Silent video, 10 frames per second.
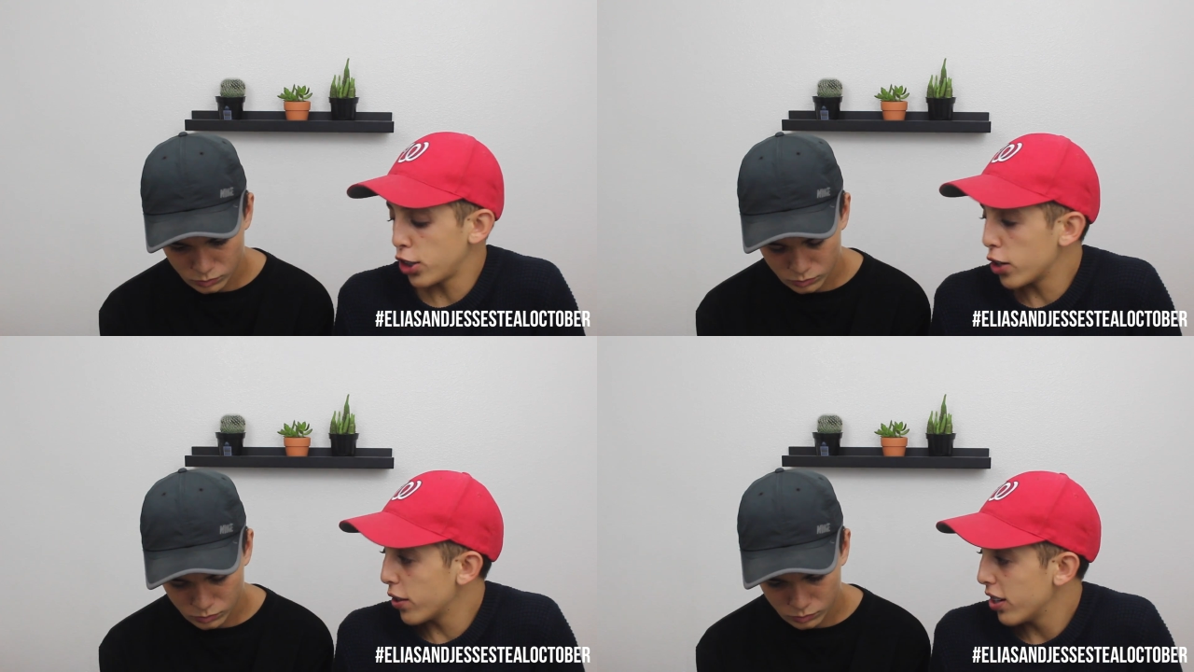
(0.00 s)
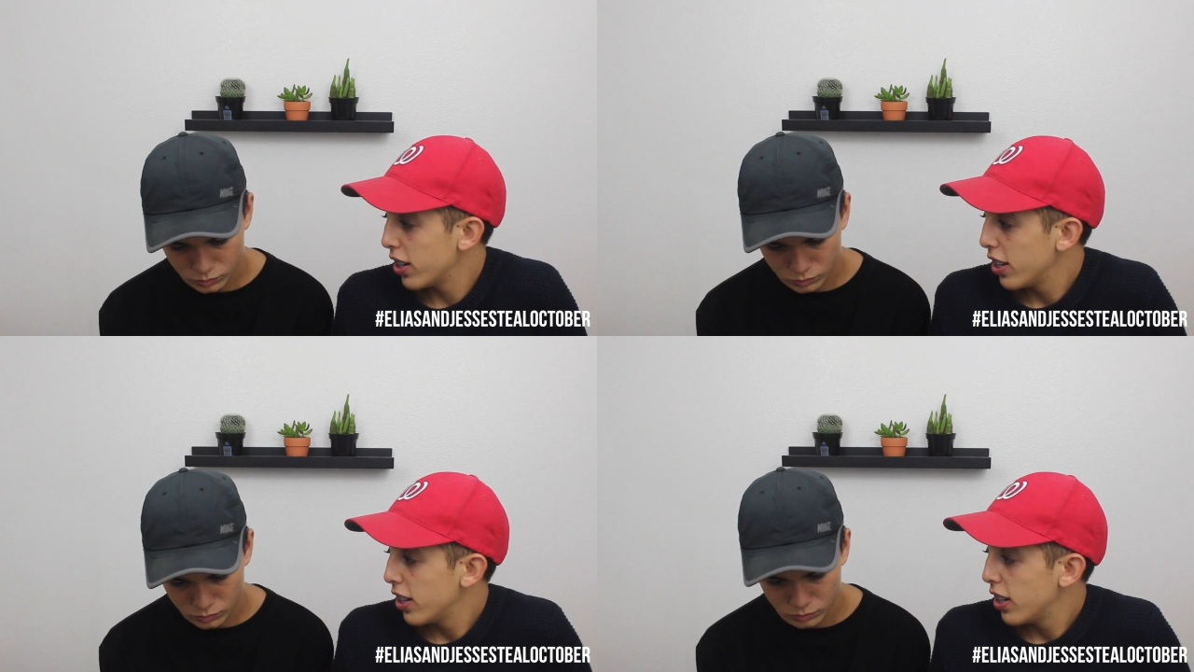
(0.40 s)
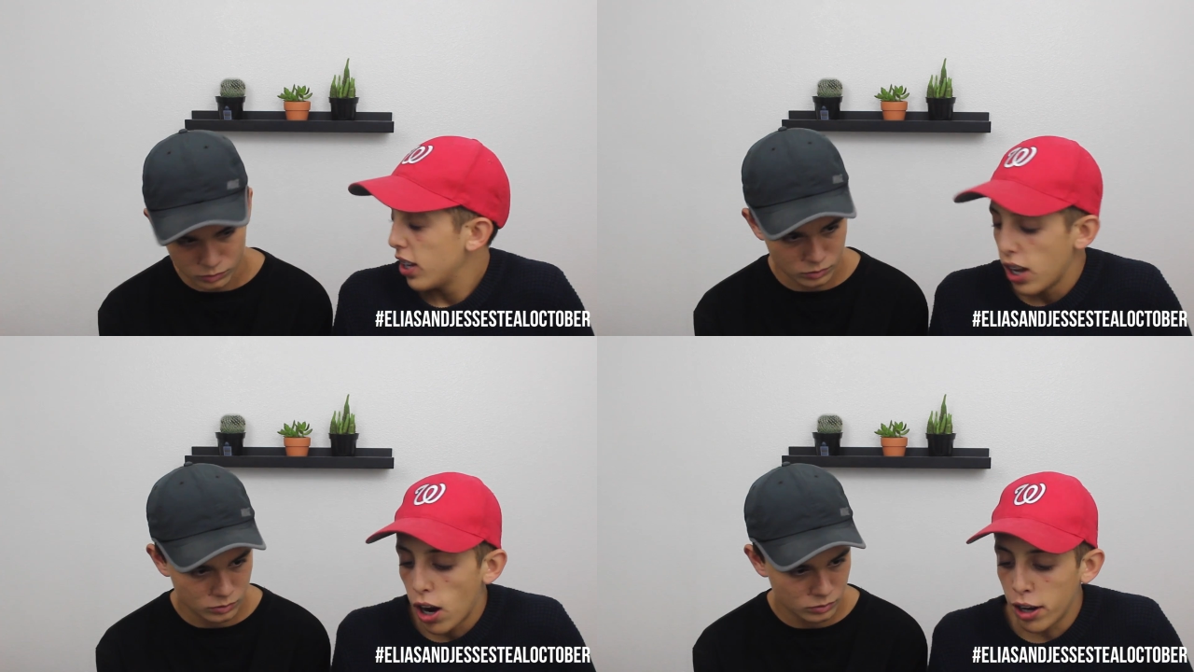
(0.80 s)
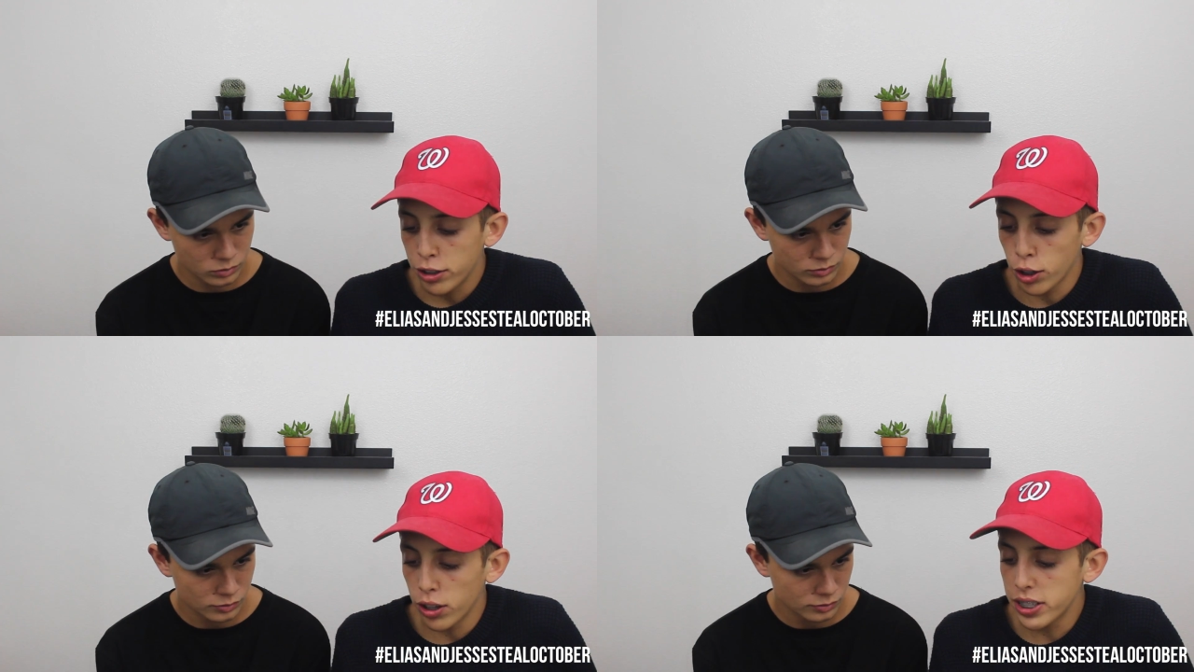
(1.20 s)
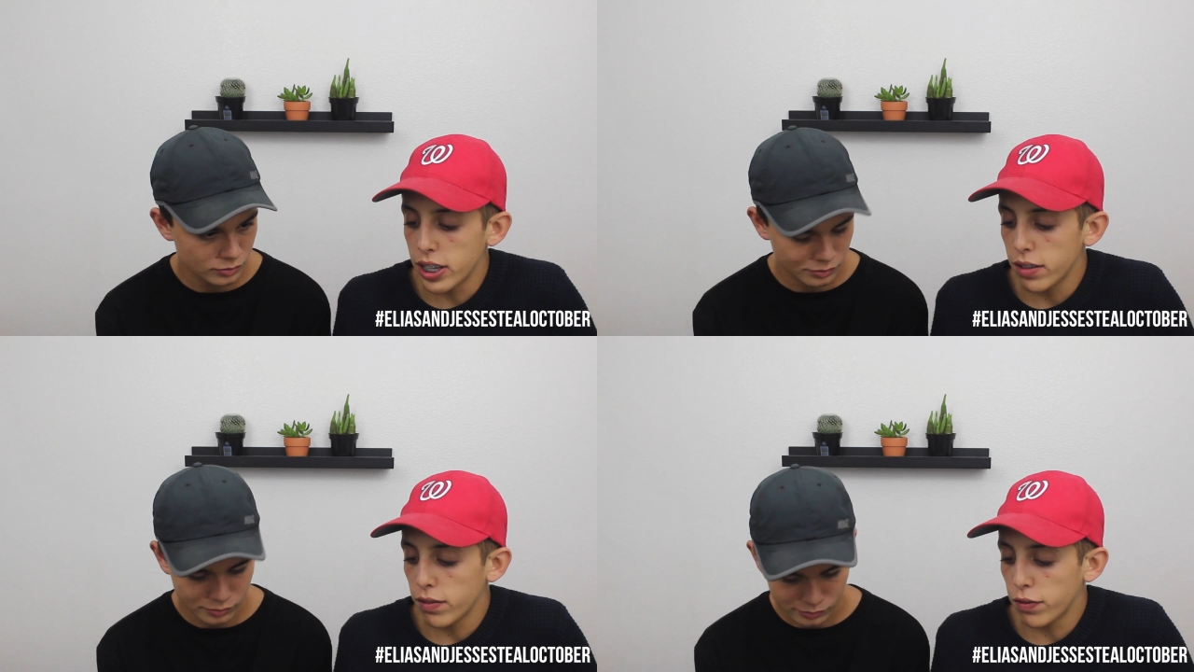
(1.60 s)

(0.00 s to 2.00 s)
Speaker 1: the genre. Mm-hmm. Alright, so let's see.